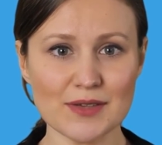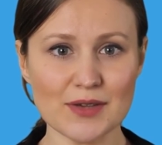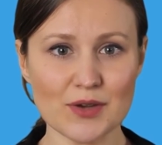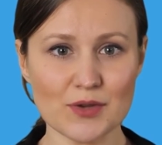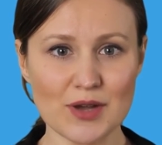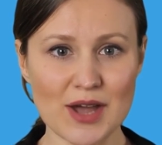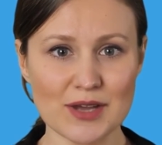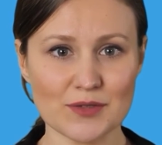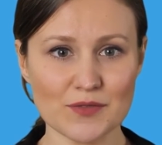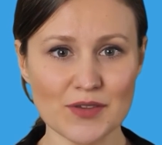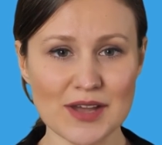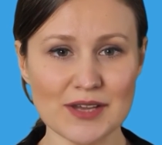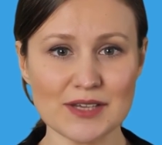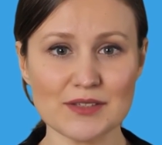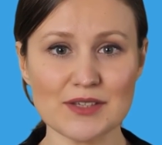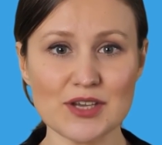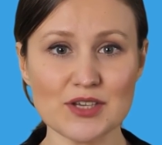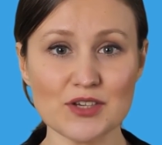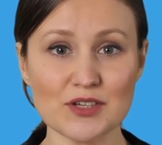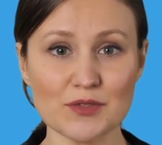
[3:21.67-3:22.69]
let Find
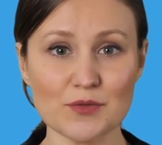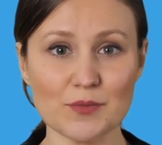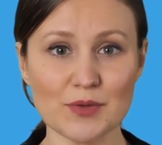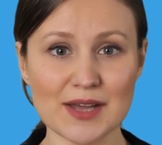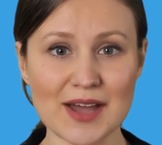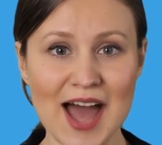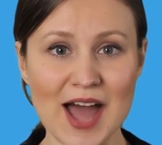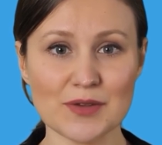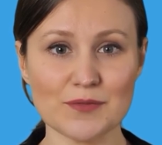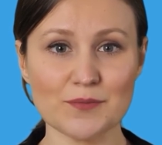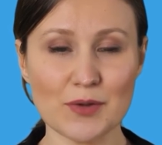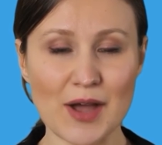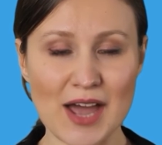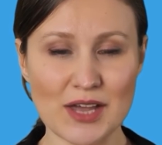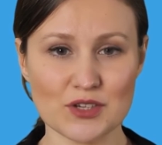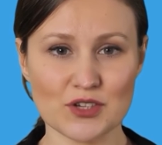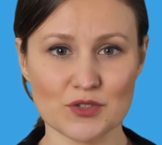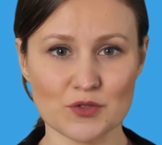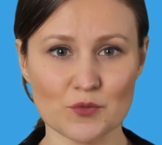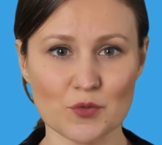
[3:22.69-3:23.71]
Addiction Rehabs
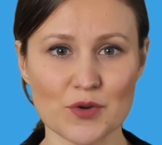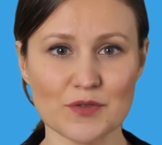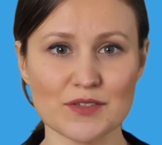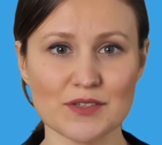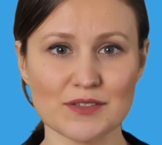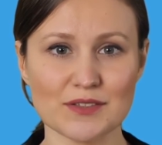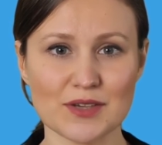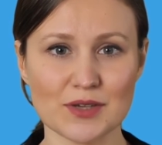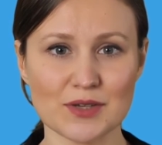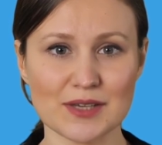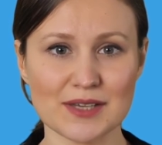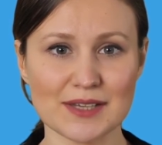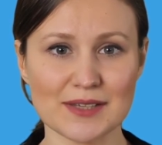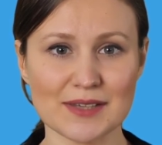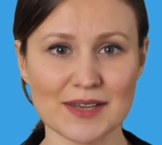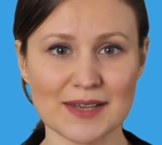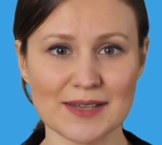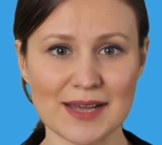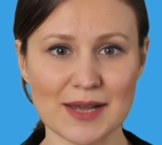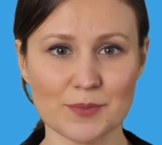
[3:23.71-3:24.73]
match you to a facility
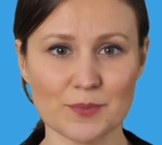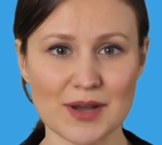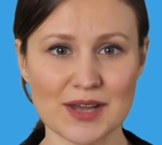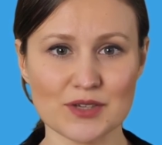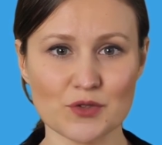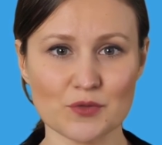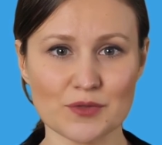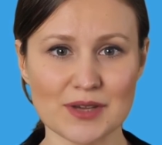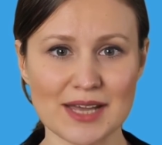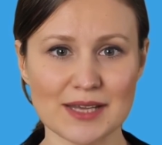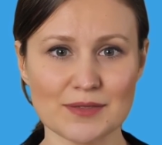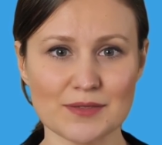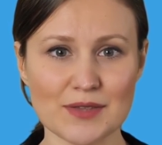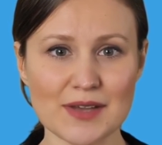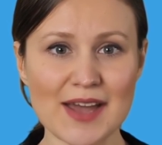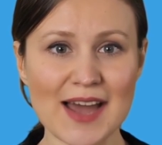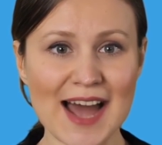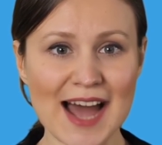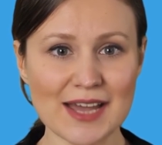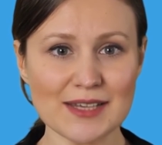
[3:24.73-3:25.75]
that meets your needs
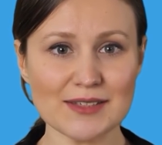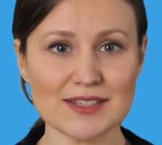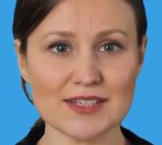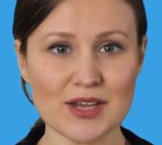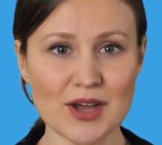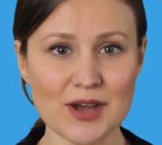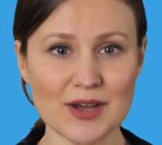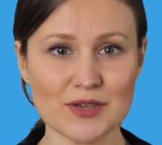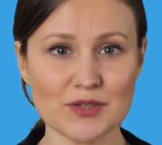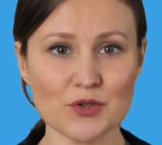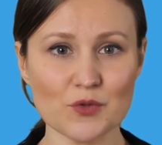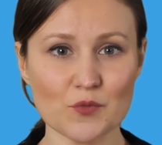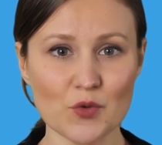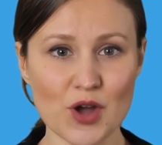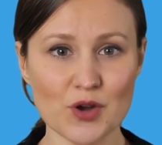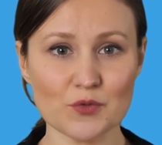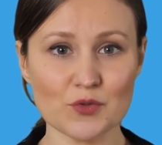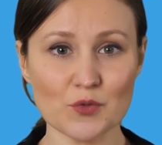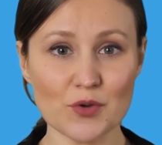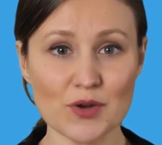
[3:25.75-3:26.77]
and start on your
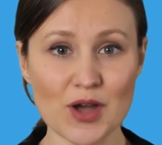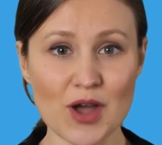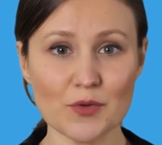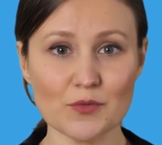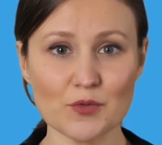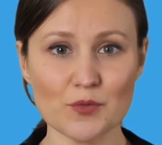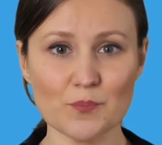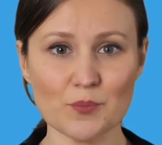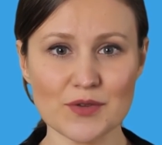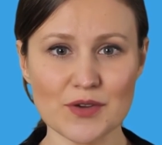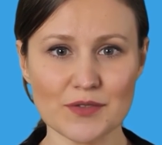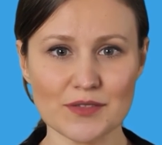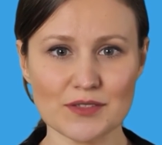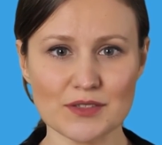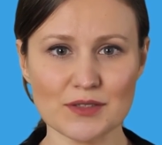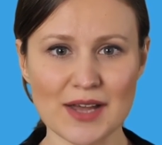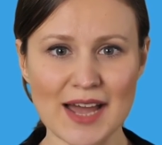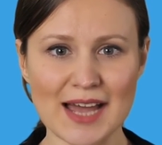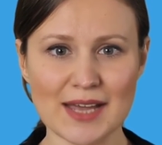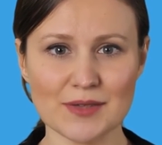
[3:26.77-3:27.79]
road to recovery with us
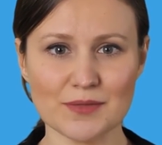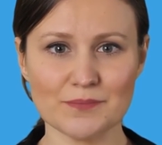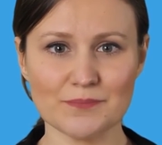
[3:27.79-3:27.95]
today.